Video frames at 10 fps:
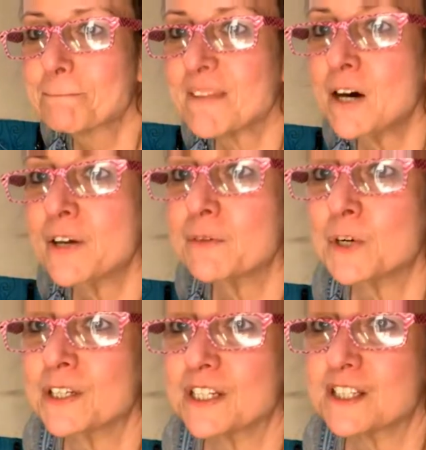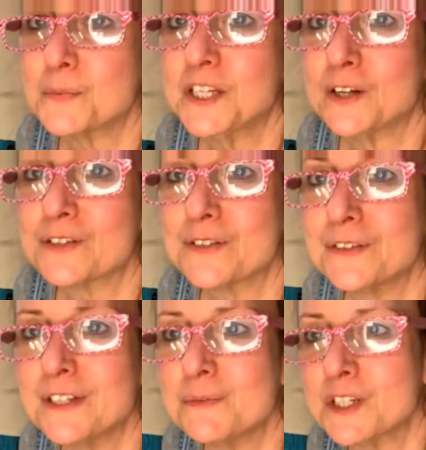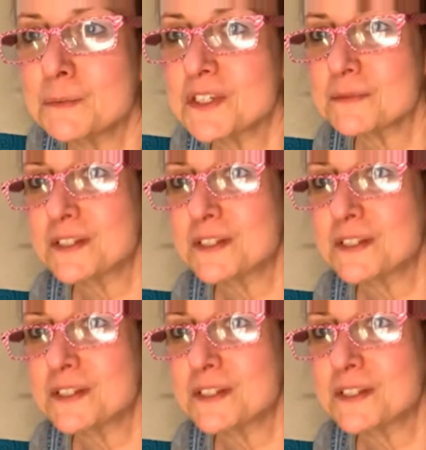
Oh, Yvonne, that's sweet also. You didn't want to